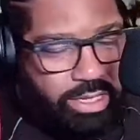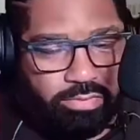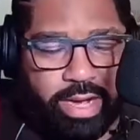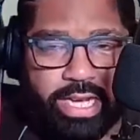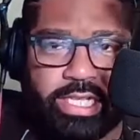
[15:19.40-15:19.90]
into
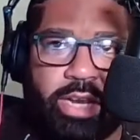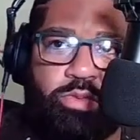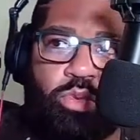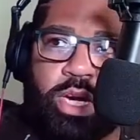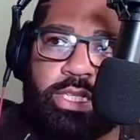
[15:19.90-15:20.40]
Ray J
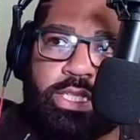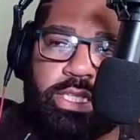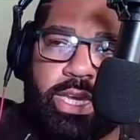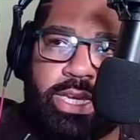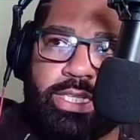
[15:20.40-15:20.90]

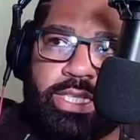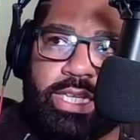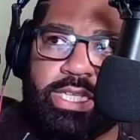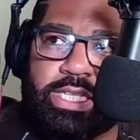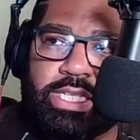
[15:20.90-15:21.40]
once in
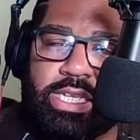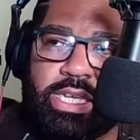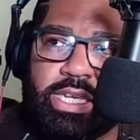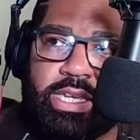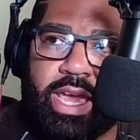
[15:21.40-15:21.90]

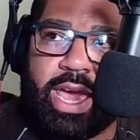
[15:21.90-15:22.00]
D.C.